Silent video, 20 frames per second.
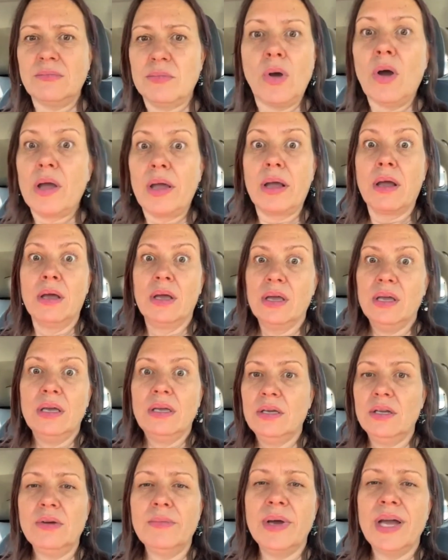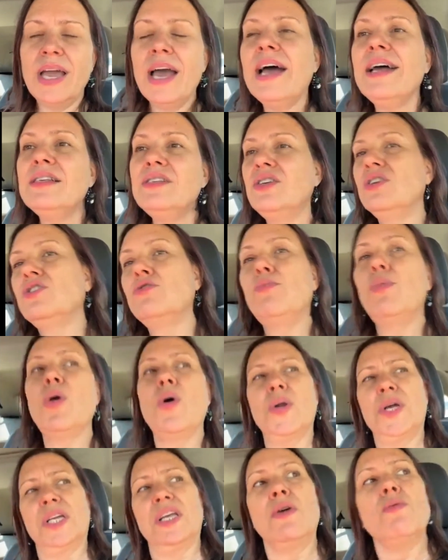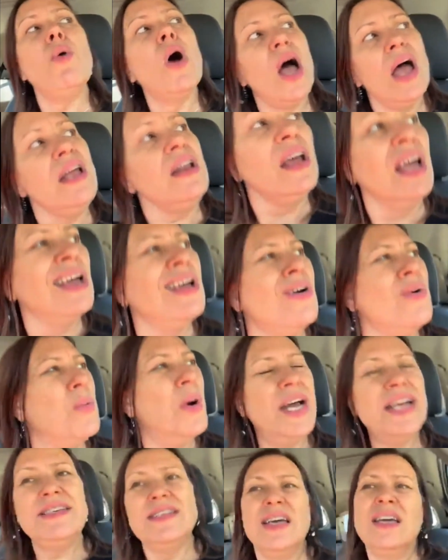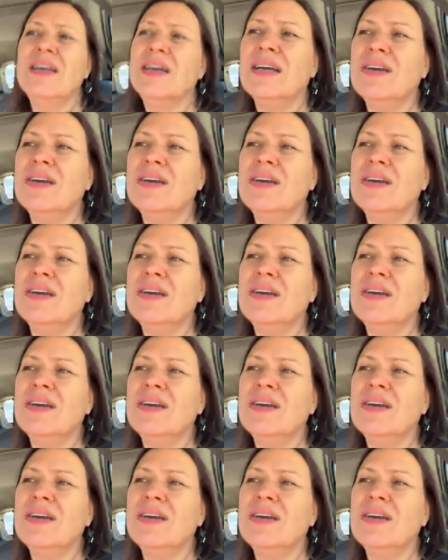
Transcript: And I'm going, you know, my head's exploding. Like, what? What?